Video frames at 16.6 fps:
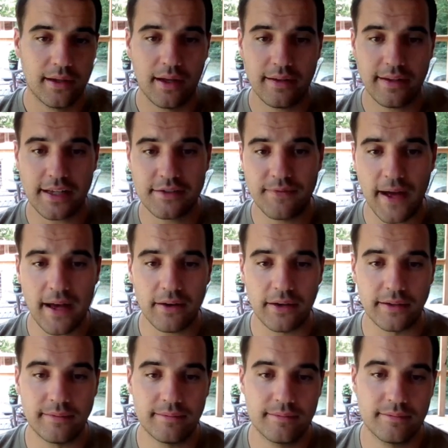And that's
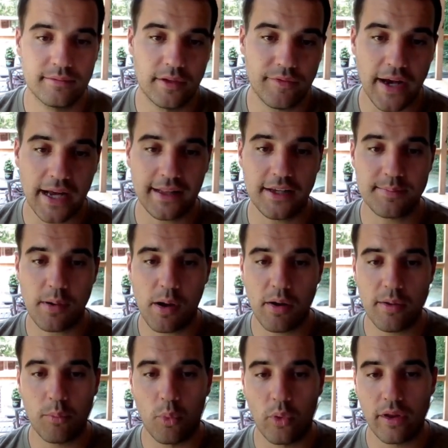valid. In fact, that's
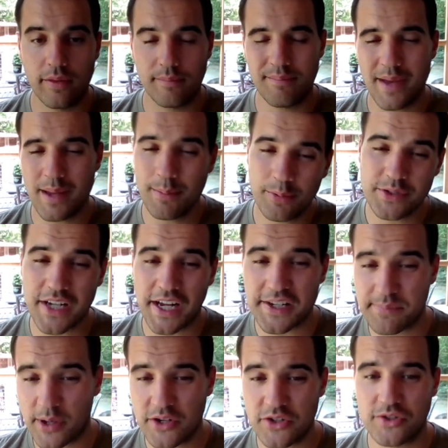probably one of the, maybe
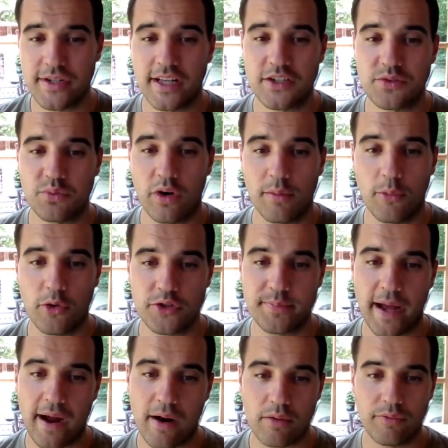besides budgeting, that's one of the most
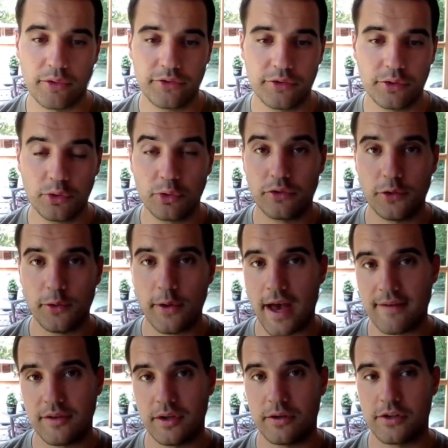powerful tools you
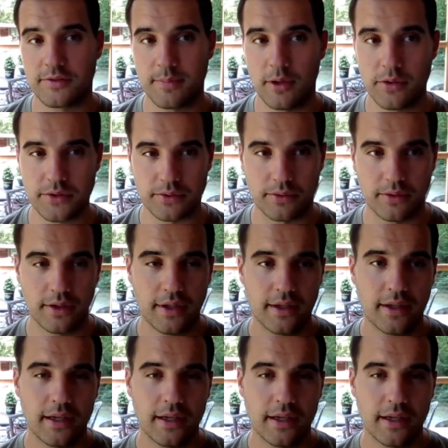have at your disposal.